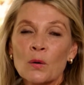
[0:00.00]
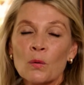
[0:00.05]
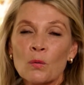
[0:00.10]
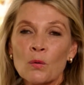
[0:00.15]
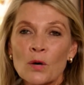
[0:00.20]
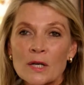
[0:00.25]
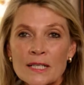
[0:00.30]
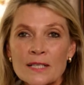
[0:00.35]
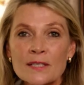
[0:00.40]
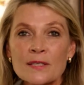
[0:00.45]

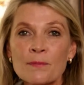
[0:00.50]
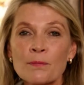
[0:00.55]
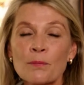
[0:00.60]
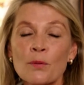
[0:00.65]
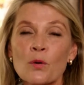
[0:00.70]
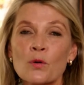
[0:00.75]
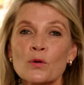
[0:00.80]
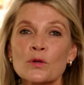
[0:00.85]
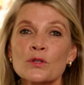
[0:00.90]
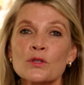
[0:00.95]
What is
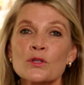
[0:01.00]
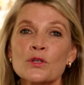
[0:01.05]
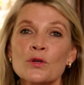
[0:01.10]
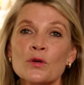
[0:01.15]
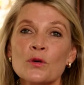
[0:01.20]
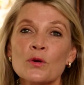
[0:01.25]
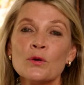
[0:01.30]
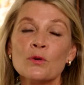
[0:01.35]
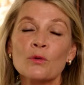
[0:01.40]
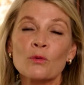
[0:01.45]
important
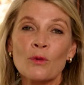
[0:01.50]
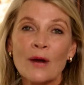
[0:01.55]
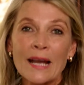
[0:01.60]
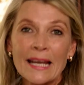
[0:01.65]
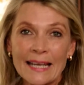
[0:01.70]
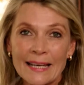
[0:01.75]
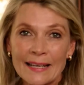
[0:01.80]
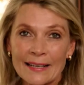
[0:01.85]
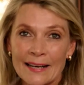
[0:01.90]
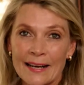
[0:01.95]
to
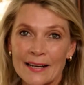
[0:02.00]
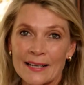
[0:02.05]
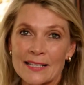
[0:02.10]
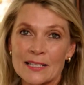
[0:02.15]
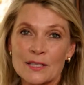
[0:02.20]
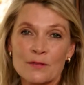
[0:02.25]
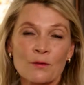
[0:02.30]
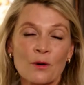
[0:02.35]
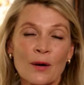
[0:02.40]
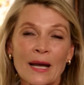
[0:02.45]

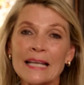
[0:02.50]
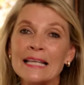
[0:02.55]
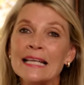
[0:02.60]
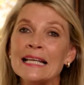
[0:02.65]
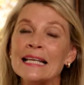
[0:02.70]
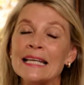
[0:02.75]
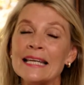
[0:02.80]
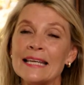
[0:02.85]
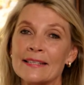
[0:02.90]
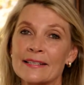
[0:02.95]
recognize for any
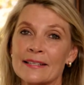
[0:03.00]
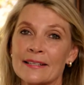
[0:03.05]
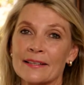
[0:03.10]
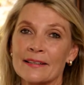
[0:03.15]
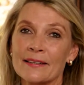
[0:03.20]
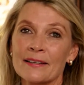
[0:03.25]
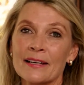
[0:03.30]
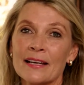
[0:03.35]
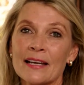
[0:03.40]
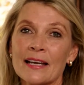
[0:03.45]

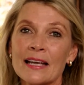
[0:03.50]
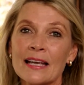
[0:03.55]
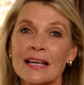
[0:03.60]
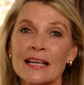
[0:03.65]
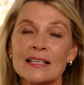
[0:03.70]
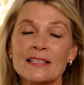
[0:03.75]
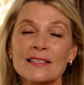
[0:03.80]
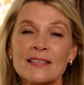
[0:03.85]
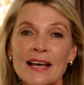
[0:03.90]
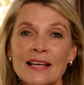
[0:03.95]
leader
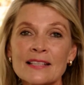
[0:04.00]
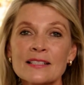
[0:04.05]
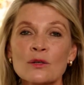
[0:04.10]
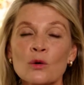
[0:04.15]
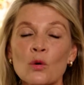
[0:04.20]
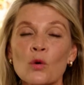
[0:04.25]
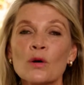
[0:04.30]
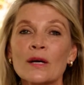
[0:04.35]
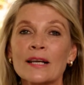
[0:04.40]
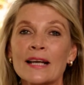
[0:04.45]
is that an
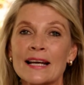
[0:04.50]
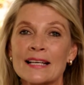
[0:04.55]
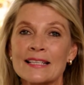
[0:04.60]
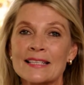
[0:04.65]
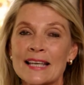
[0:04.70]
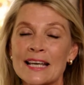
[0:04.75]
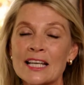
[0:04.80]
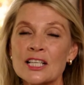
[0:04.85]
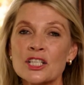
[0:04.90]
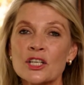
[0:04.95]

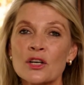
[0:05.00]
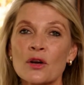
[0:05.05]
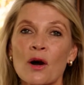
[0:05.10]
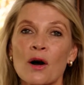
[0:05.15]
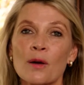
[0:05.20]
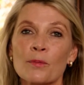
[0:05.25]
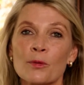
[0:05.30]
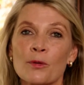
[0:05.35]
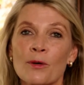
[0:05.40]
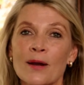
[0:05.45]
organization
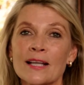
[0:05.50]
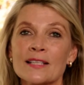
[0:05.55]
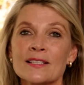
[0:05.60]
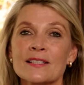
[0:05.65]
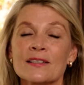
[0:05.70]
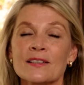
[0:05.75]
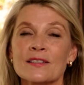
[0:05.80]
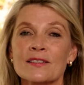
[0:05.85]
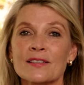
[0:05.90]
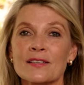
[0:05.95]

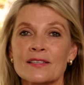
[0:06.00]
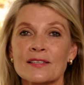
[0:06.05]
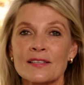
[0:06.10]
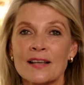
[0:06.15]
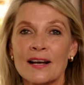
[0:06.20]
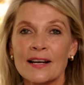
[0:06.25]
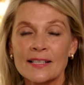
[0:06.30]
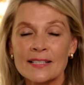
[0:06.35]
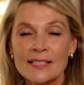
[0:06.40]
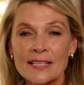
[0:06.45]
operates in a
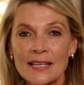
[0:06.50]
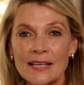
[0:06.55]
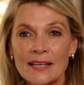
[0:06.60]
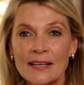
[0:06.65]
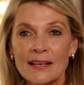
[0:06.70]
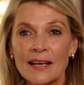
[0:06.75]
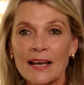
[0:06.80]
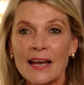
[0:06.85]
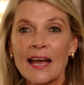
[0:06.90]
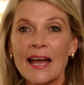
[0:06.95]
society,
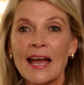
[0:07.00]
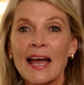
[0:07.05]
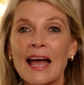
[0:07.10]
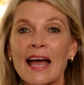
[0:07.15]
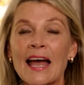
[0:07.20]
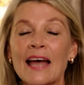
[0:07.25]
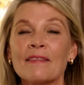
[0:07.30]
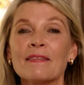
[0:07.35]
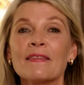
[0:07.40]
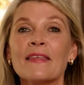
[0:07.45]

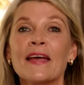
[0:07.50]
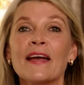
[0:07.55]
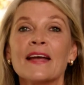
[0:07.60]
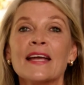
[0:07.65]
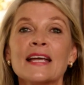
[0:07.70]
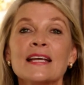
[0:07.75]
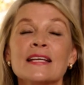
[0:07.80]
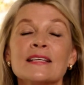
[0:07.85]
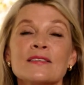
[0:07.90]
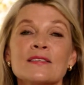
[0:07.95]
and there
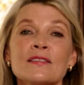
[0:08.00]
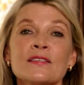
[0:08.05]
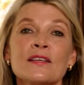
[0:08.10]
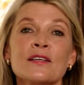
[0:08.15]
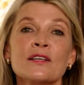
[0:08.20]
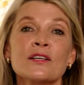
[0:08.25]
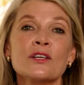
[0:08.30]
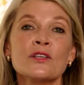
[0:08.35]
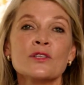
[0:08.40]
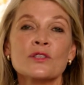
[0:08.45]
is
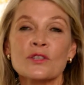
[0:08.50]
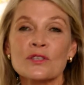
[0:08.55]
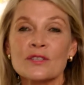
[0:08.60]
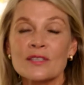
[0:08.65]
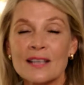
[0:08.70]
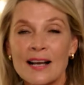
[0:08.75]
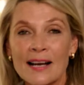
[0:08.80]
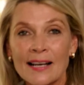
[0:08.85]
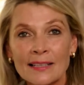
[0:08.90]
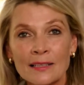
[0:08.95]

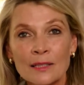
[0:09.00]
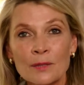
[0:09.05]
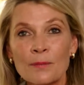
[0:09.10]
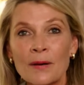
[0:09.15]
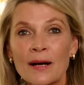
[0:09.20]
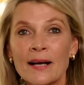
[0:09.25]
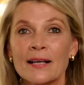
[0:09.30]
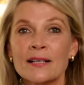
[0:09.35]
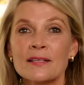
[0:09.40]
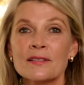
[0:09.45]
societal
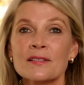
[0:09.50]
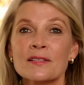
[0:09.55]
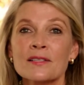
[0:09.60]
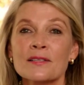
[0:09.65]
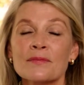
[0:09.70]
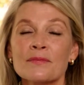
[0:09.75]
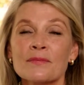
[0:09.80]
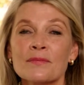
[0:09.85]
bias,